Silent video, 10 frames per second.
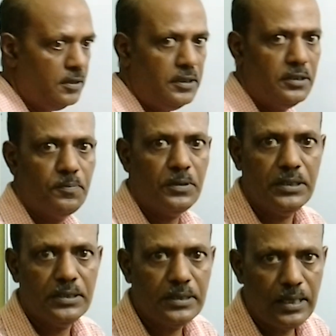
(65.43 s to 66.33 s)
is
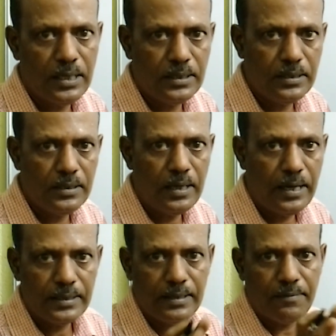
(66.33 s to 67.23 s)

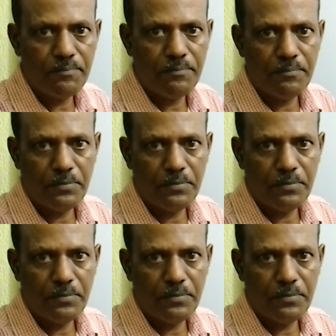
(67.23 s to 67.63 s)
positioned at the